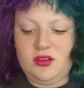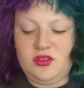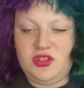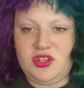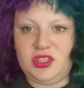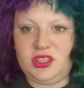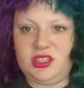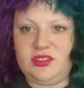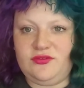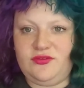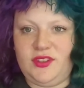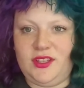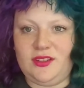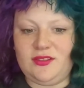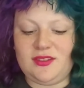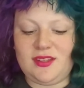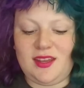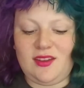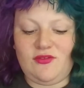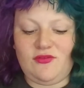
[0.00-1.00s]
just
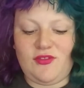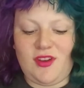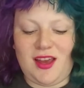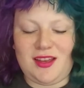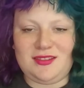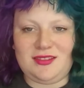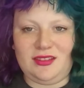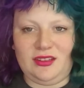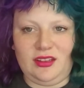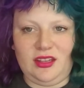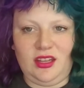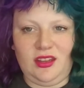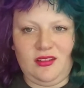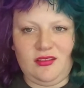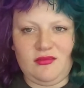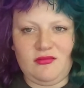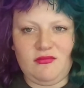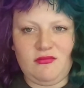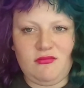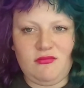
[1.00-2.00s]
feels like Vaseline.